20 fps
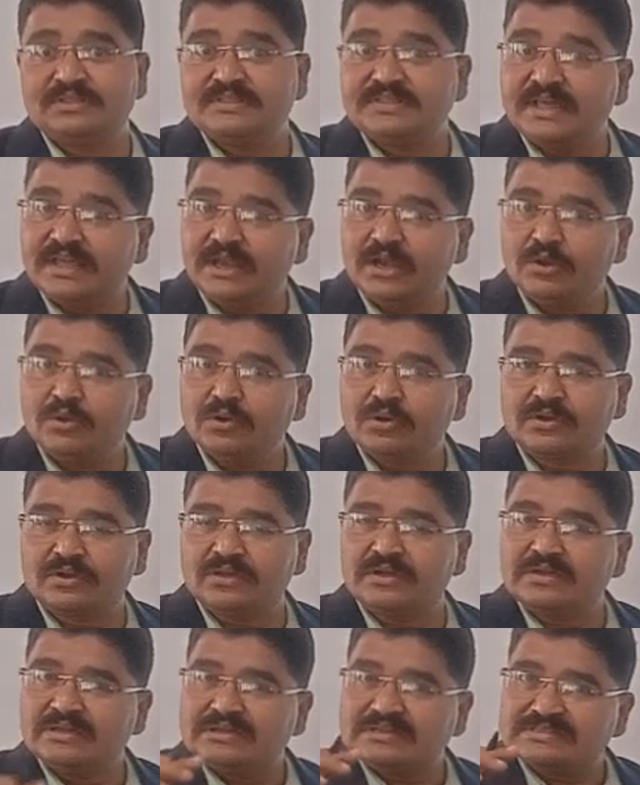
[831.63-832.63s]
They
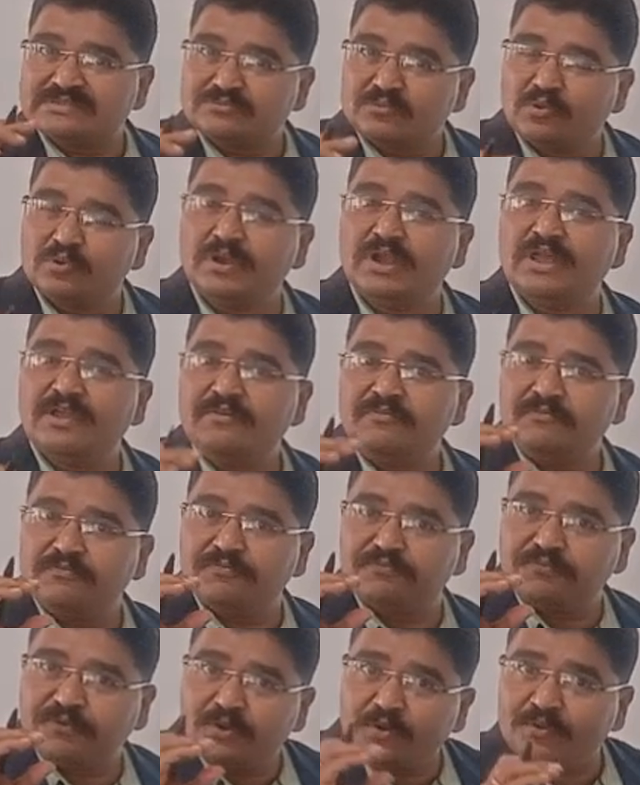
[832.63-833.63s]
look,
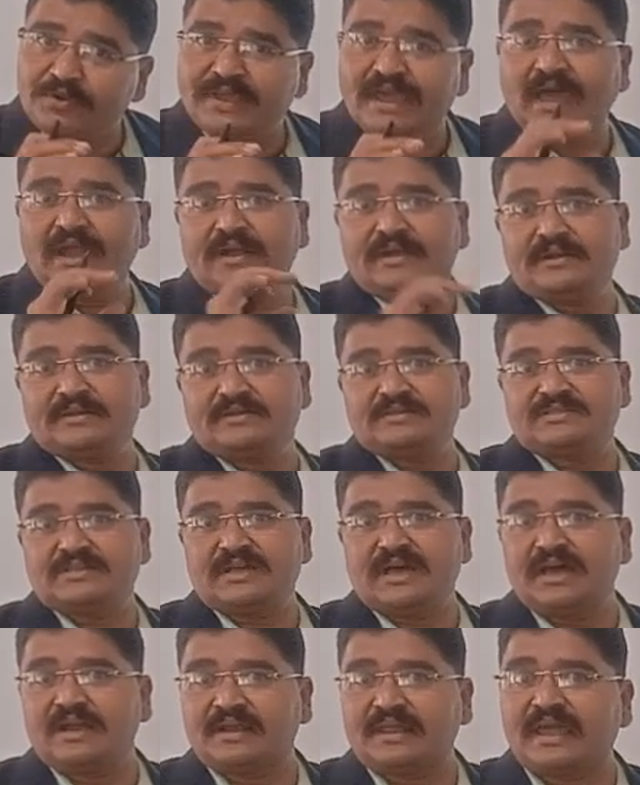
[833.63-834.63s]
only few
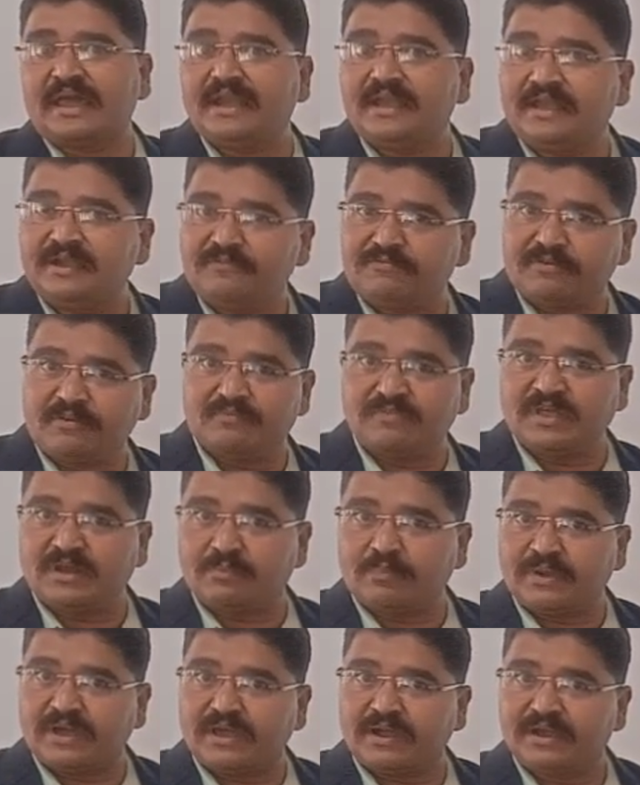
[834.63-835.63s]
characters are carried from
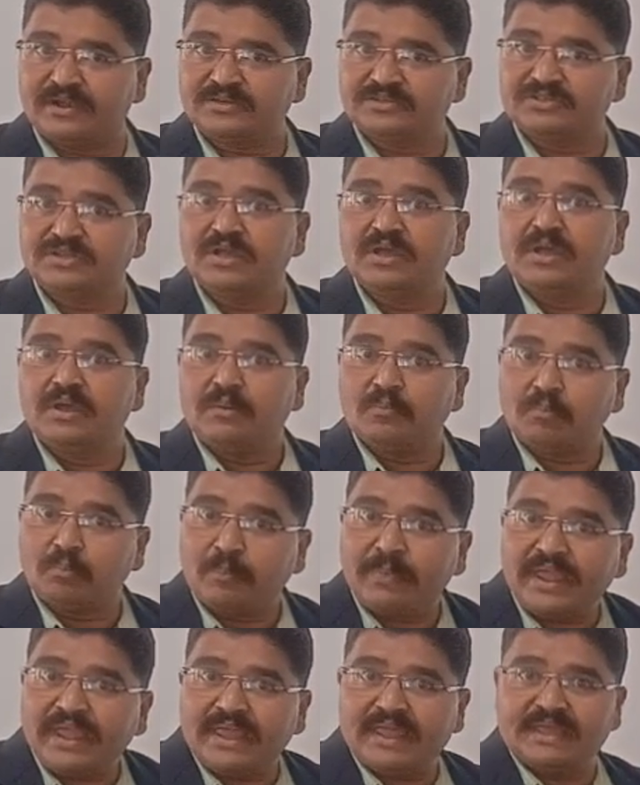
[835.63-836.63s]
their parents,
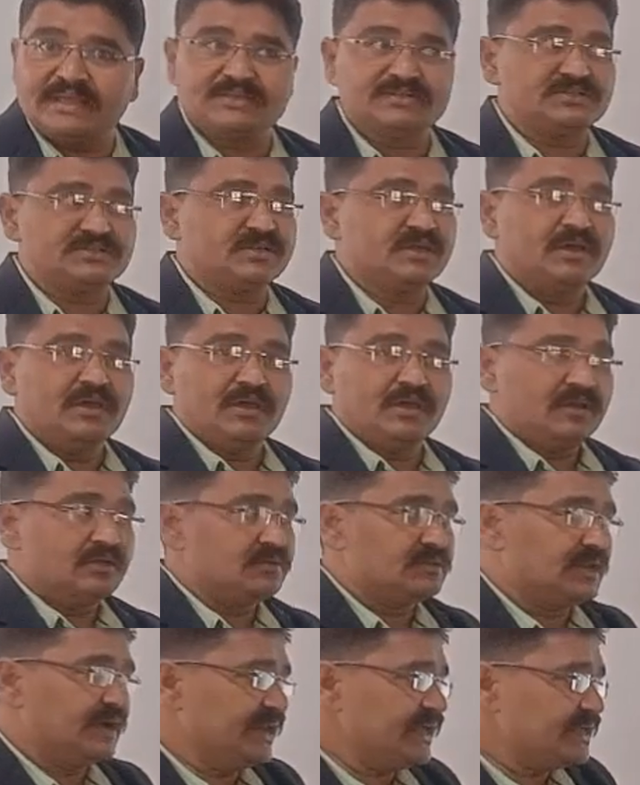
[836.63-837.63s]
means
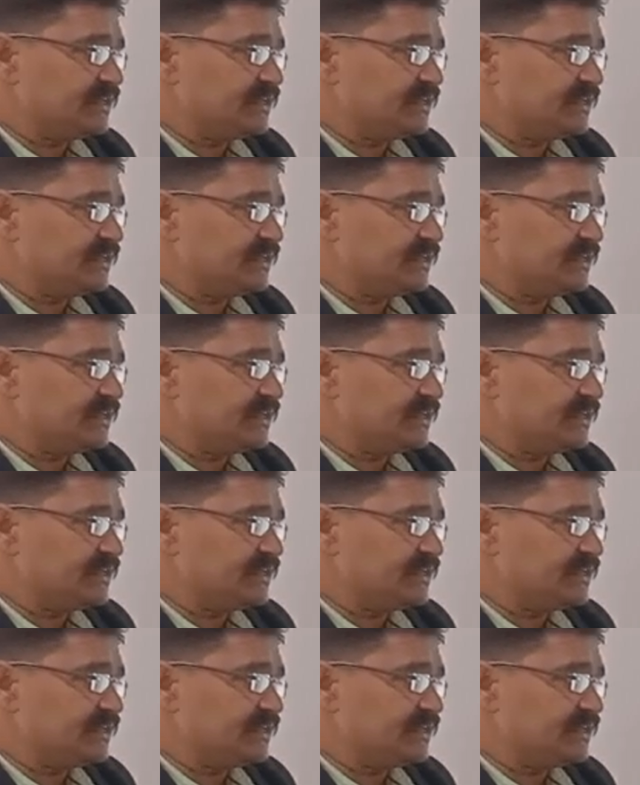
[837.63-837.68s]
that